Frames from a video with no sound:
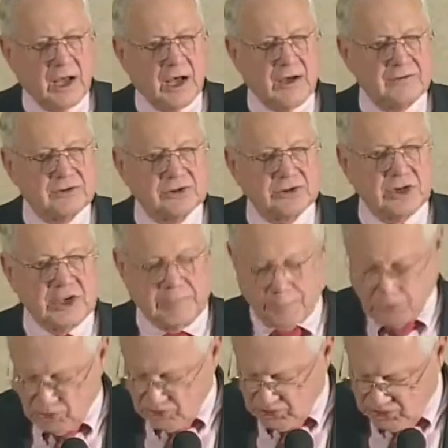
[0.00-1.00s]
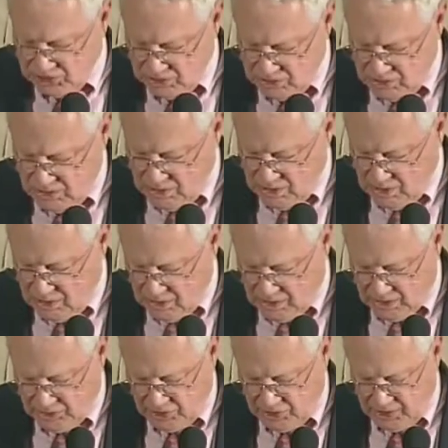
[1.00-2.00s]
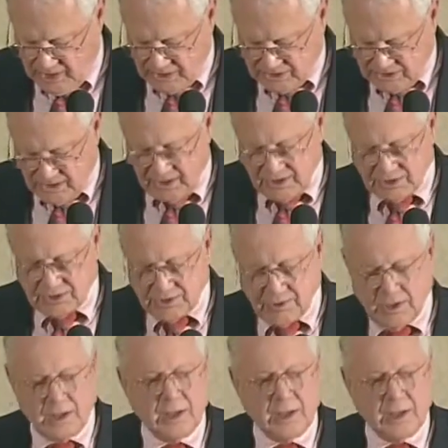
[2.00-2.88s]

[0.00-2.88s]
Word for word: of sleepers in the United States.